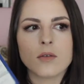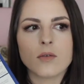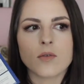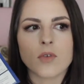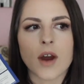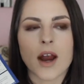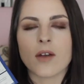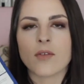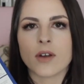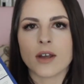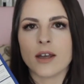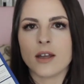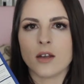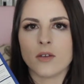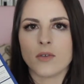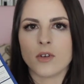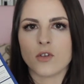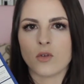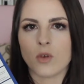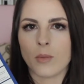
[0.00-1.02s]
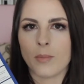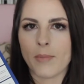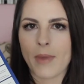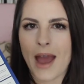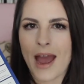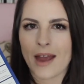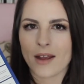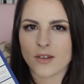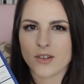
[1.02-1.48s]
for every individual
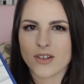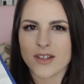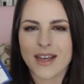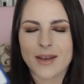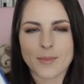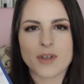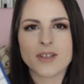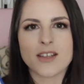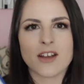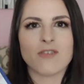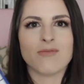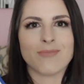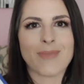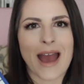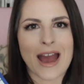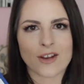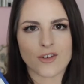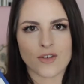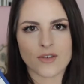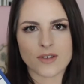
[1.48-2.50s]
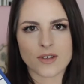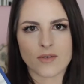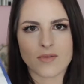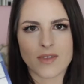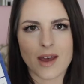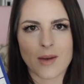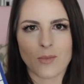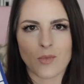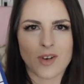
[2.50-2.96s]
bag. So they must have batches
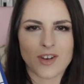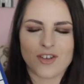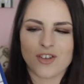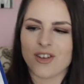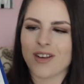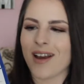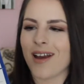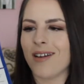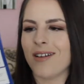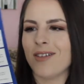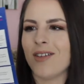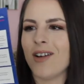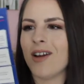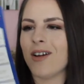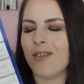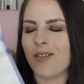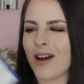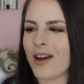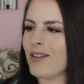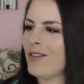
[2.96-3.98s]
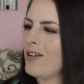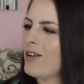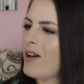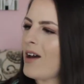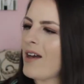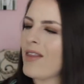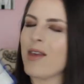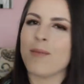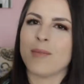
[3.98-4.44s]
of them, which I don't know. I don't
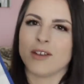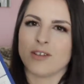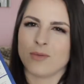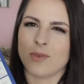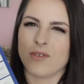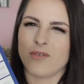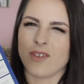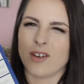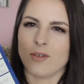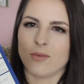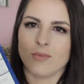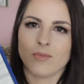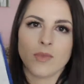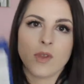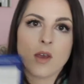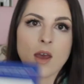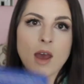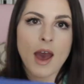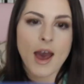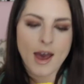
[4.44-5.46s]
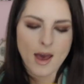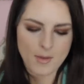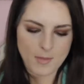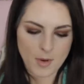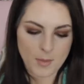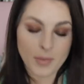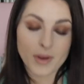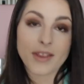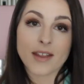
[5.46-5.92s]
know how that makes me feel.
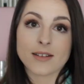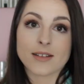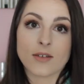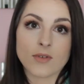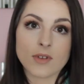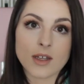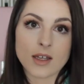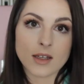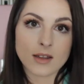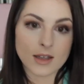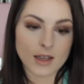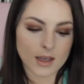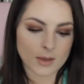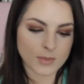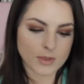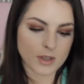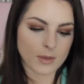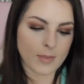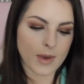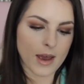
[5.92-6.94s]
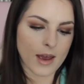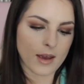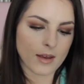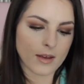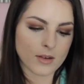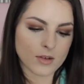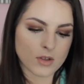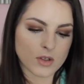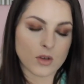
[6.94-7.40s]
But that's everything in the Ipsy
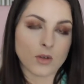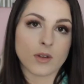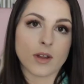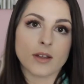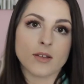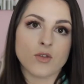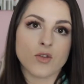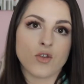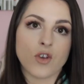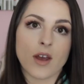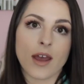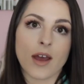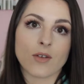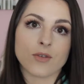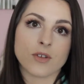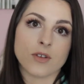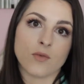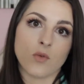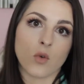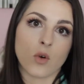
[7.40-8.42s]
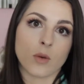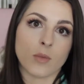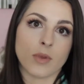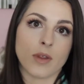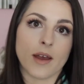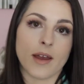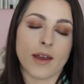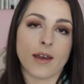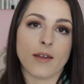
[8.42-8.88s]
bag. So let's check out Sephora
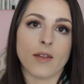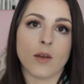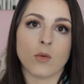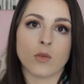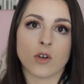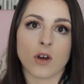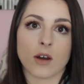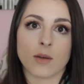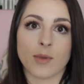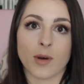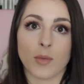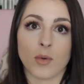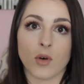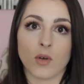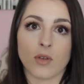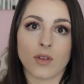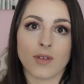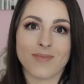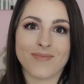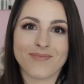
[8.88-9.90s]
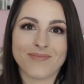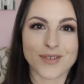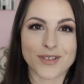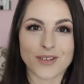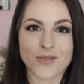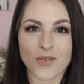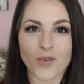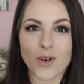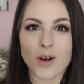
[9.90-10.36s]
Play and then we'll talk about both.
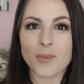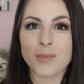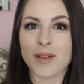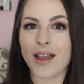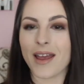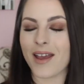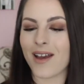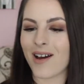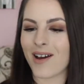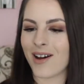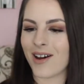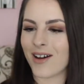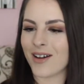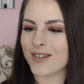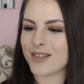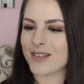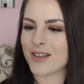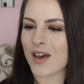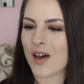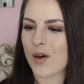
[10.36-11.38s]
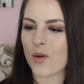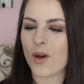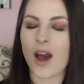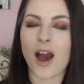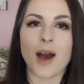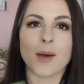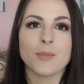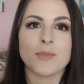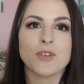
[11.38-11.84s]
Sephora Play also
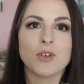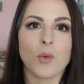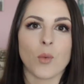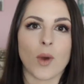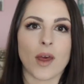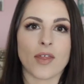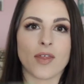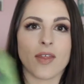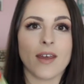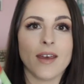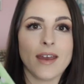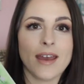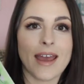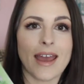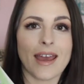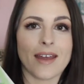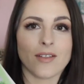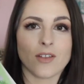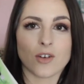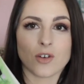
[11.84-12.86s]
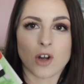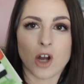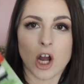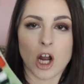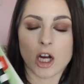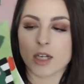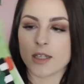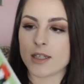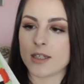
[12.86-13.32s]
comes with a little
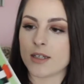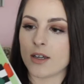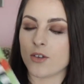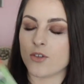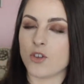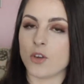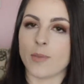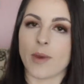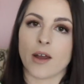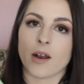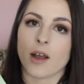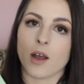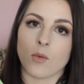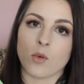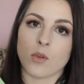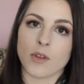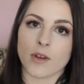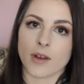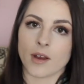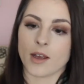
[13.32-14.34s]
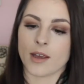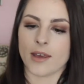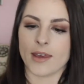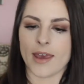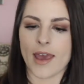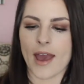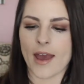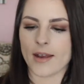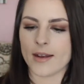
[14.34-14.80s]
card that tells you about it. I won't look at it
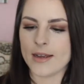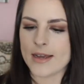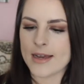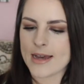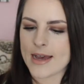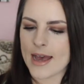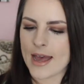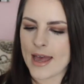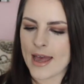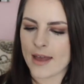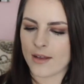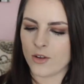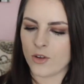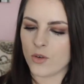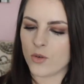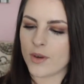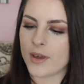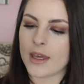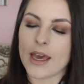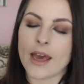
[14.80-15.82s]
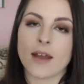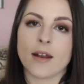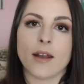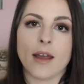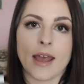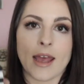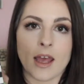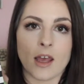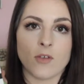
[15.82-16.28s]
yet. And you
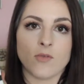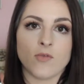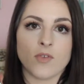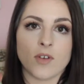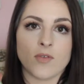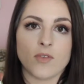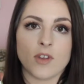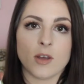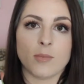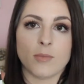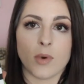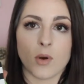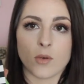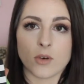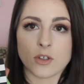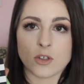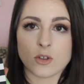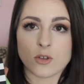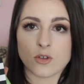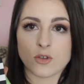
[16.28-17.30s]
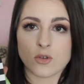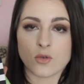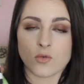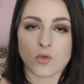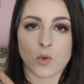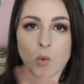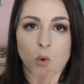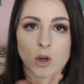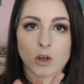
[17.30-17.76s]
get a 50 bonus
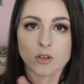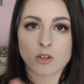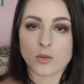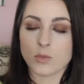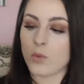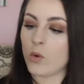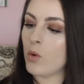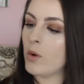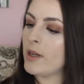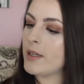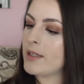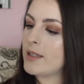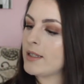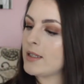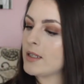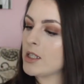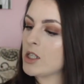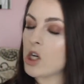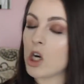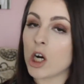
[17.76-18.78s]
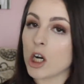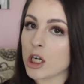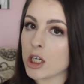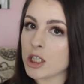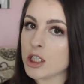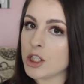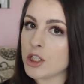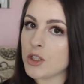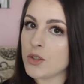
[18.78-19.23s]
rewards points
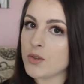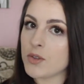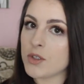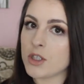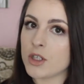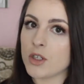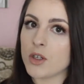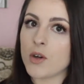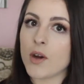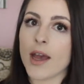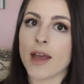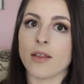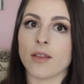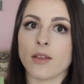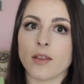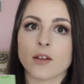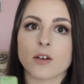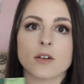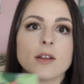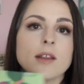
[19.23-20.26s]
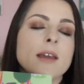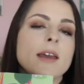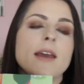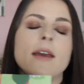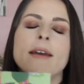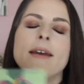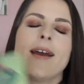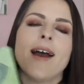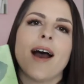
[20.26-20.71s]
card to use too. And
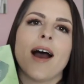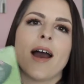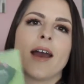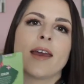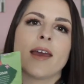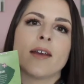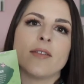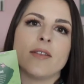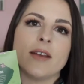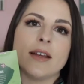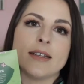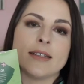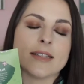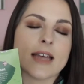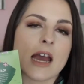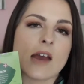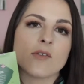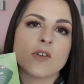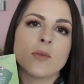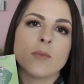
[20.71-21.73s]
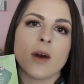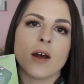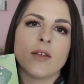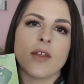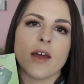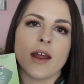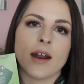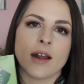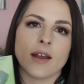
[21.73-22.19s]
literally, I get these every
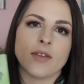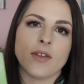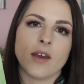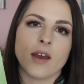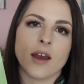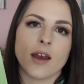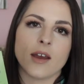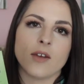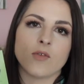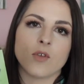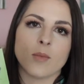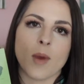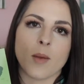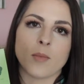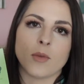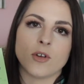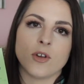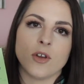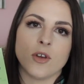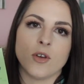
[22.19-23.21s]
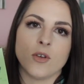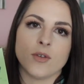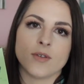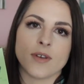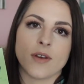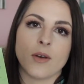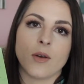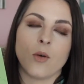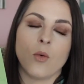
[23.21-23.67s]
month and I think I have remembered to
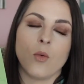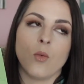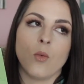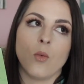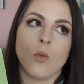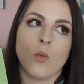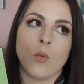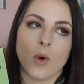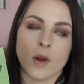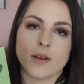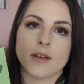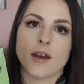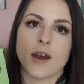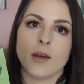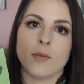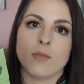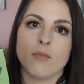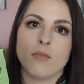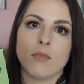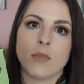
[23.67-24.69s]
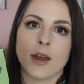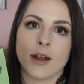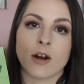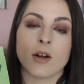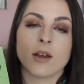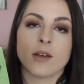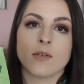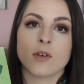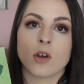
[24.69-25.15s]
use it one time. And
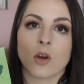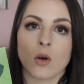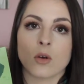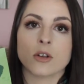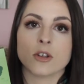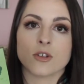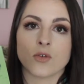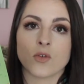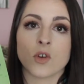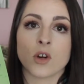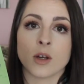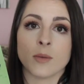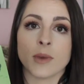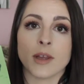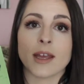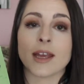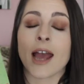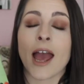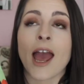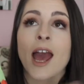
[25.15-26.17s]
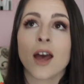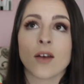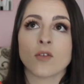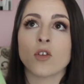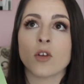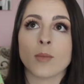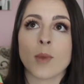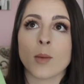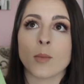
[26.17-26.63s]
I'll even go to Sephora and be like, I have
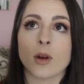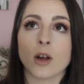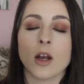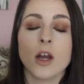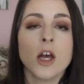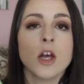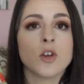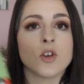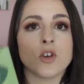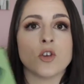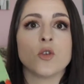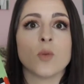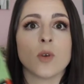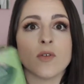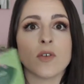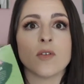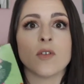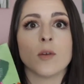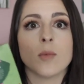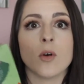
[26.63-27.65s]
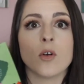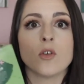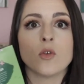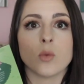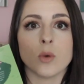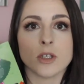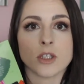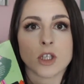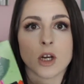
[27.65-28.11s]
to remember to use my 50
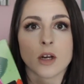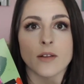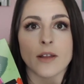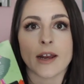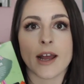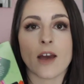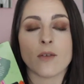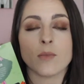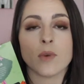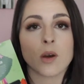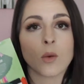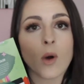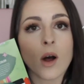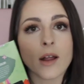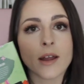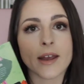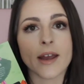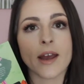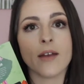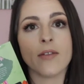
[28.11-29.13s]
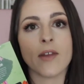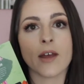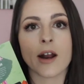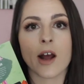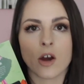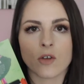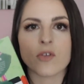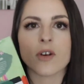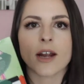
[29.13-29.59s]
bonus points card that I have in my wallet. And
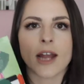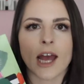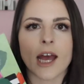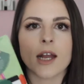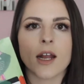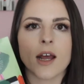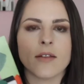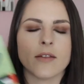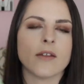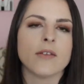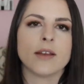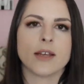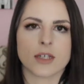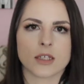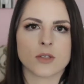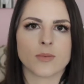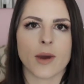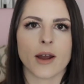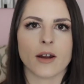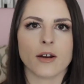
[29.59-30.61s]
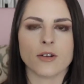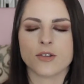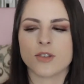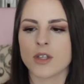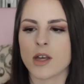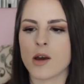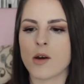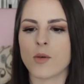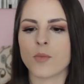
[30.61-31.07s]
then I'll forget. And then they expire.
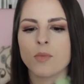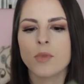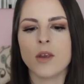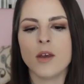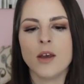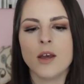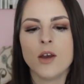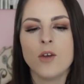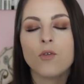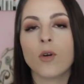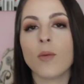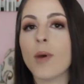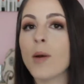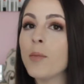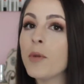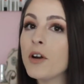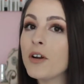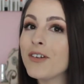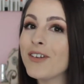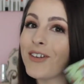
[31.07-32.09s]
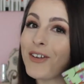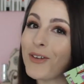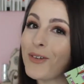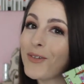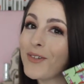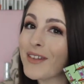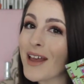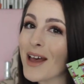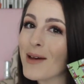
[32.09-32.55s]
So remember to
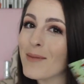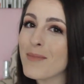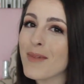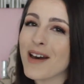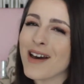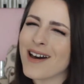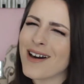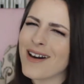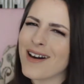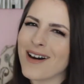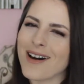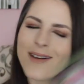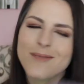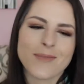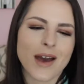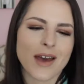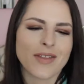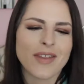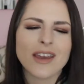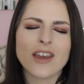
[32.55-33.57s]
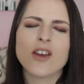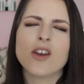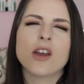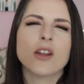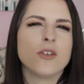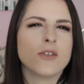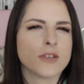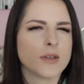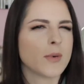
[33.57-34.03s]
use them. I think you
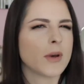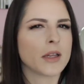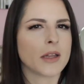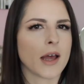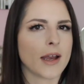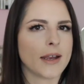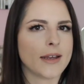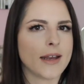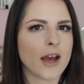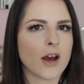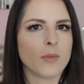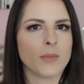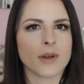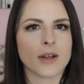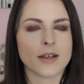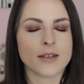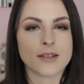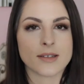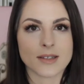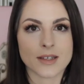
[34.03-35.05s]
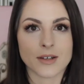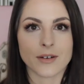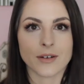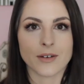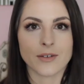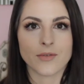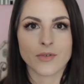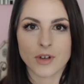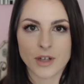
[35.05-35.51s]
can use them online now, but I
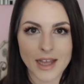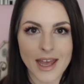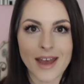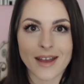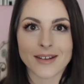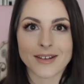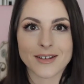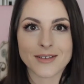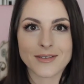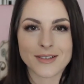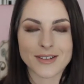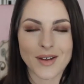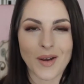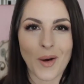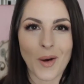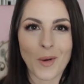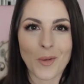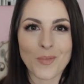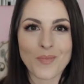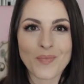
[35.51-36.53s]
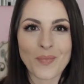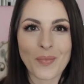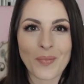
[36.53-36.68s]
still forget. So